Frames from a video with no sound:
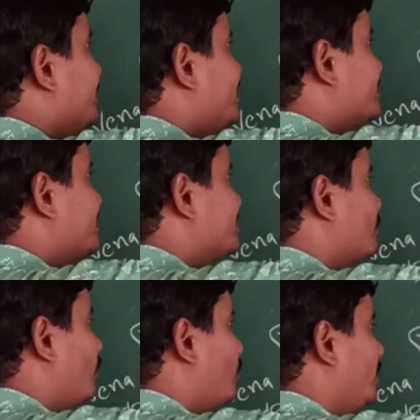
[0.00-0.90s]
this is
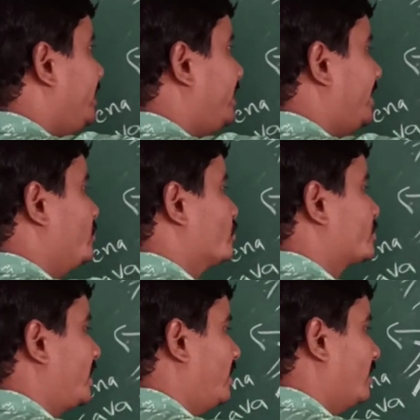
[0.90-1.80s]
only
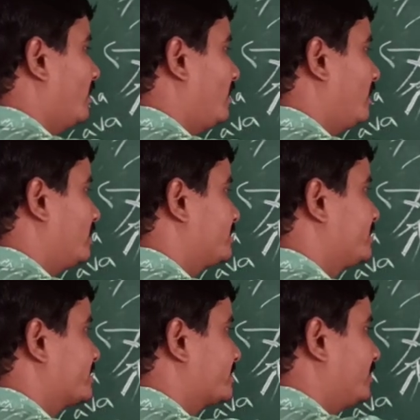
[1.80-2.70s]
aorta,
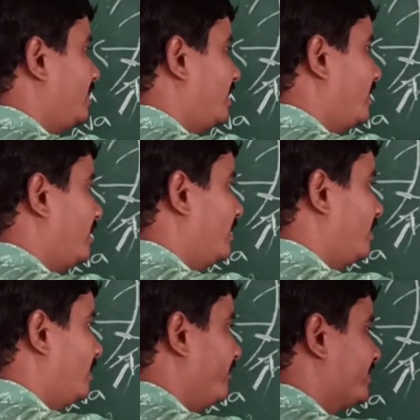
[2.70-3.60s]
largest
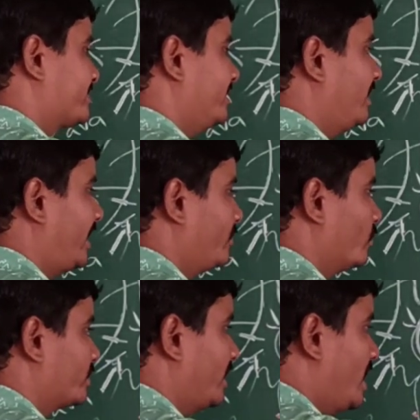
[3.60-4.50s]
vessel
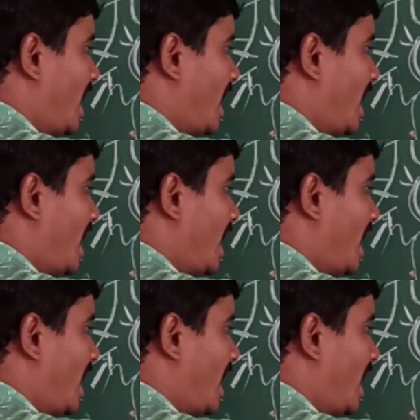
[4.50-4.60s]
aorta.